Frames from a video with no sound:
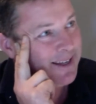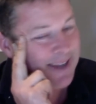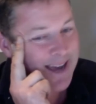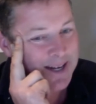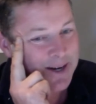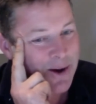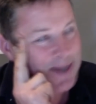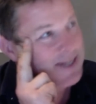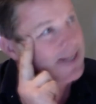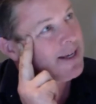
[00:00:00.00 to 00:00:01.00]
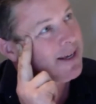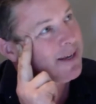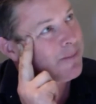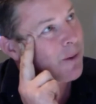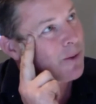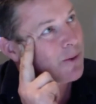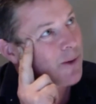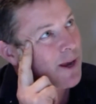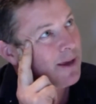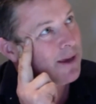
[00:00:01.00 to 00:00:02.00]
and an idea in both
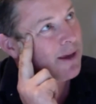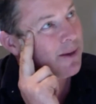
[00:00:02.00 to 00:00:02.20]
Greg and